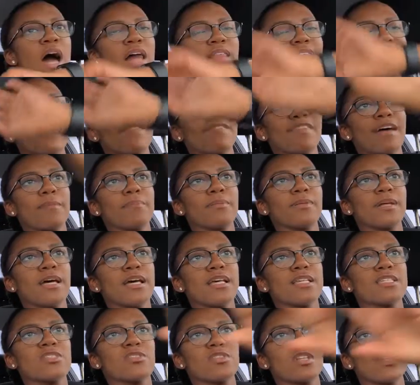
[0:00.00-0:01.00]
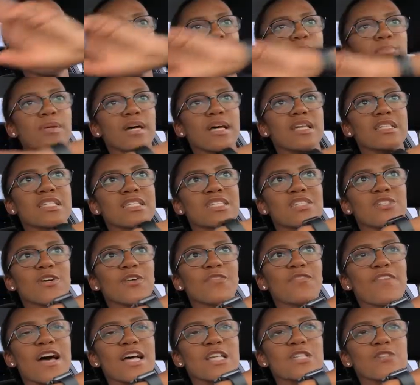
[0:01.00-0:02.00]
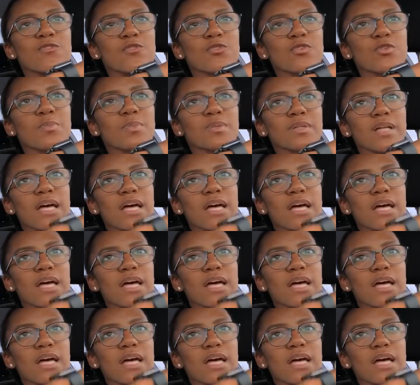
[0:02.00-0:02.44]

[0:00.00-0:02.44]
I left that place to a different place. It's still fast food, but